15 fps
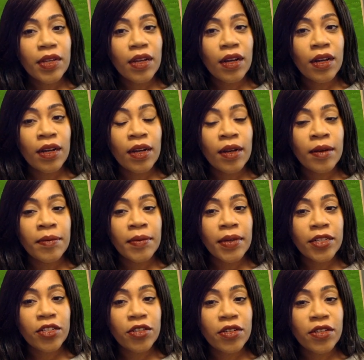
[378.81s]

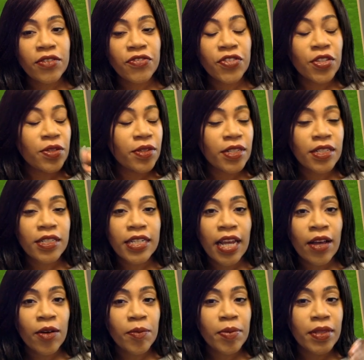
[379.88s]
I don't know if you can
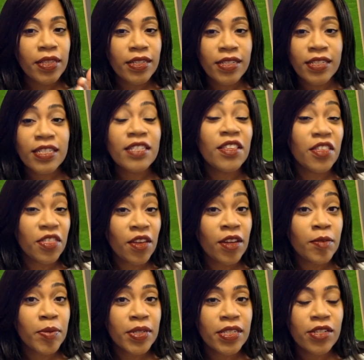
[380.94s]
tell, but this is in the
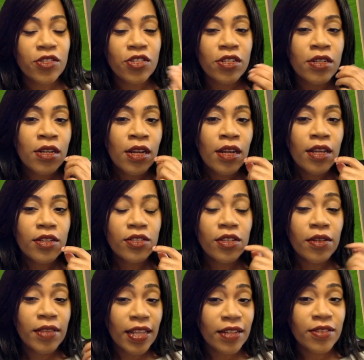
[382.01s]
3rd position.
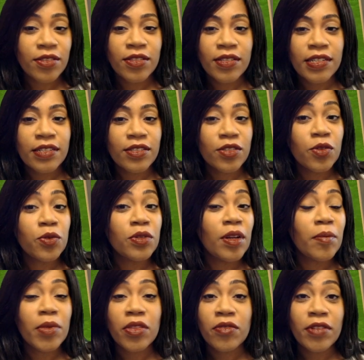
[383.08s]
So it's called
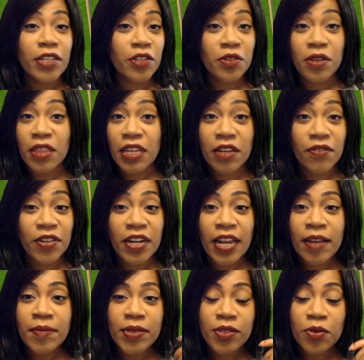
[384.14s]
number 3. Couldn't think of a
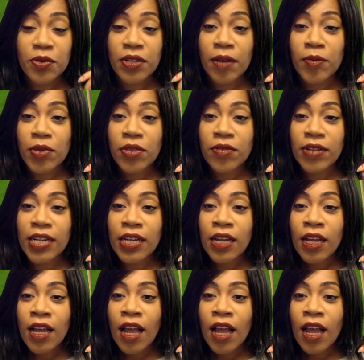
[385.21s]
name. It's called number 3.